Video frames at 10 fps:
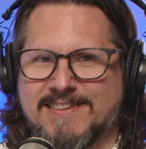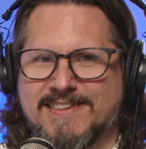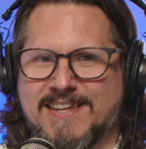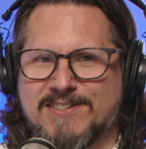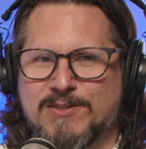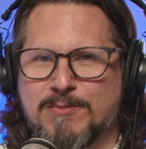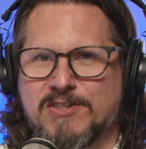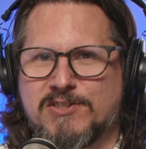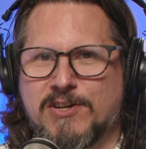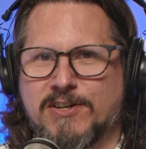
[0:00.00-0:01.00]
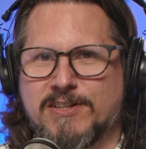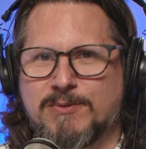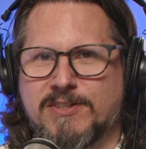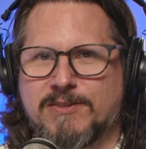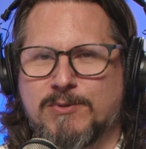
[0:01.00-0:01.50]
Thanks so much, Charity.
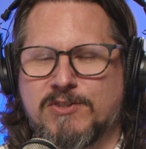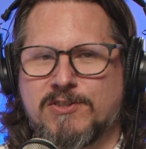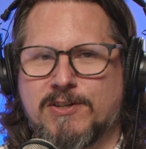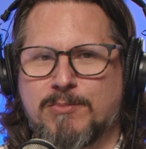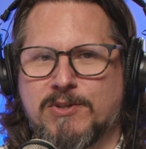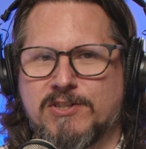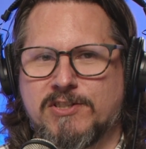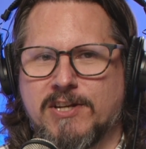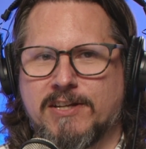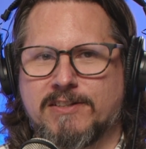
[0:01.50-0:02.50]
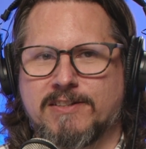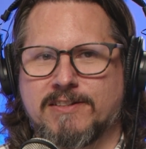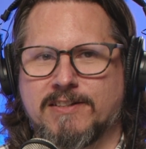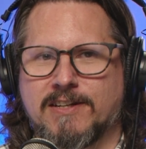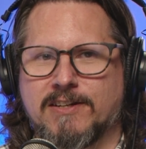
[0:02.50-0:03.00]
We sure appreciate
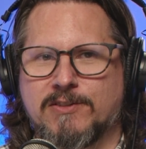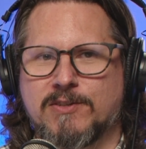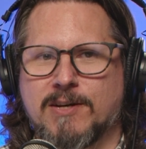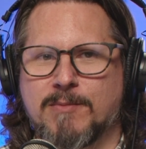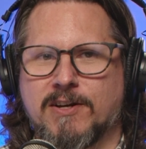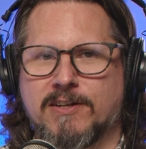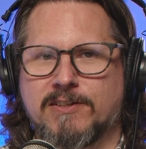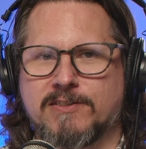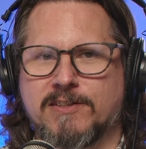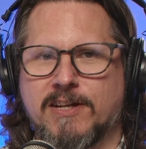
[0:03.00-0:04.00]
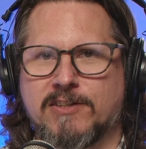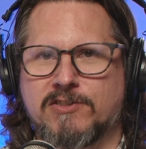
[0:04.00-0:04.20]
you coming on here today and